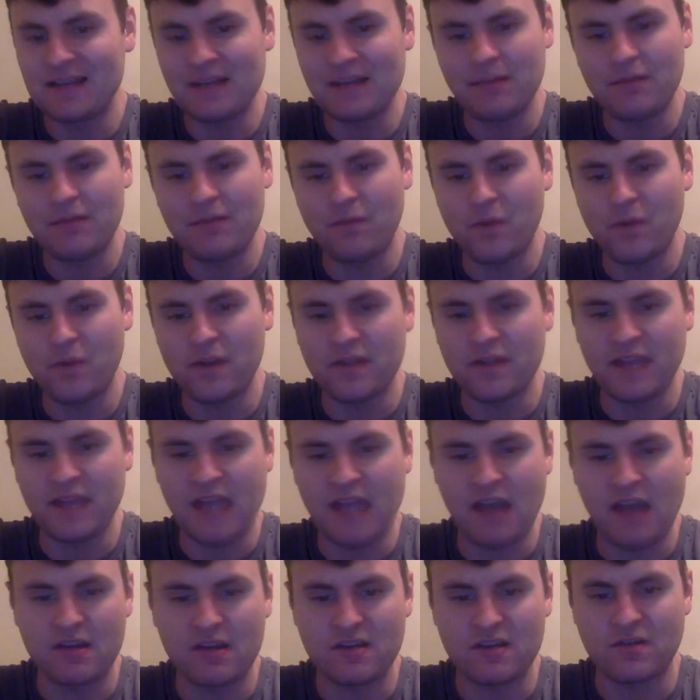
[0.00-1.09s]
I'm avoiding the
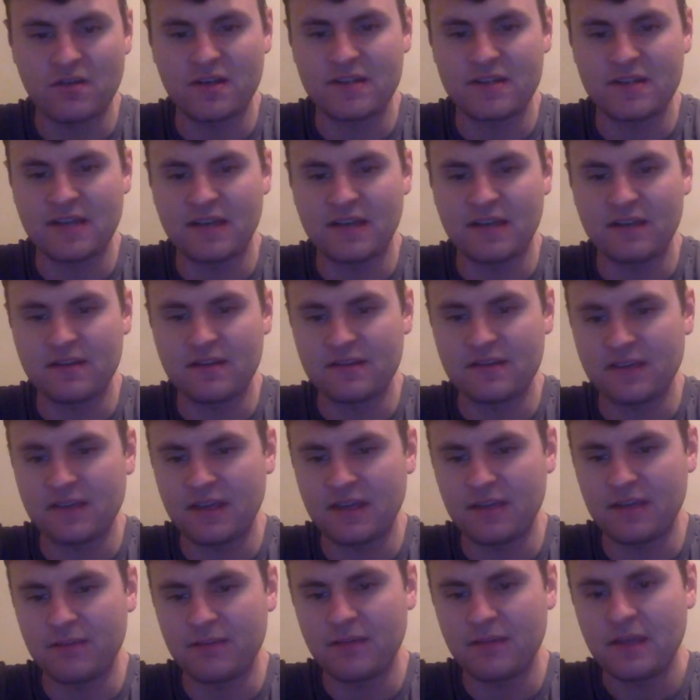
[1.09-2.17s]
Arizona side of this
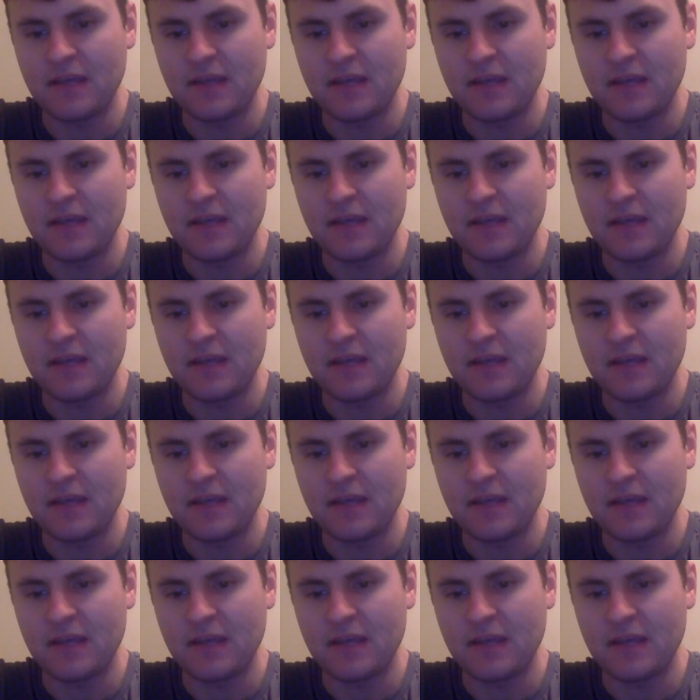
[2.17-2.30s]
game.